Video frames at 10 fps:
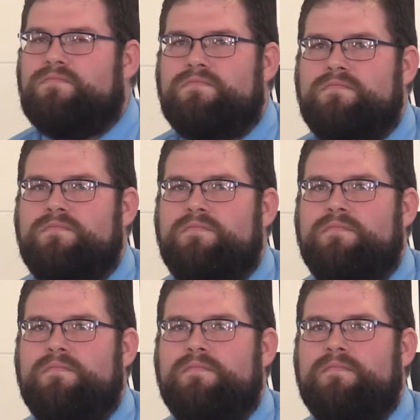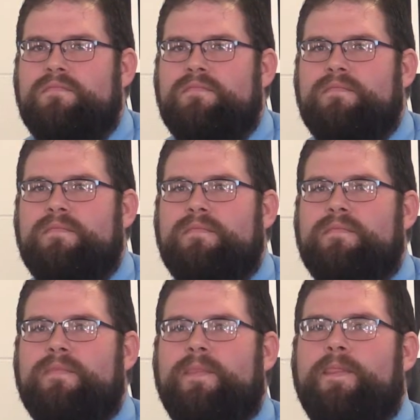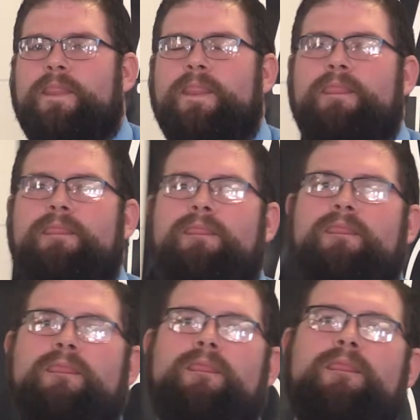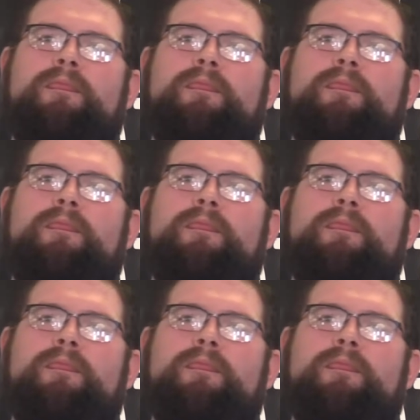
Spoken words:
[no speech]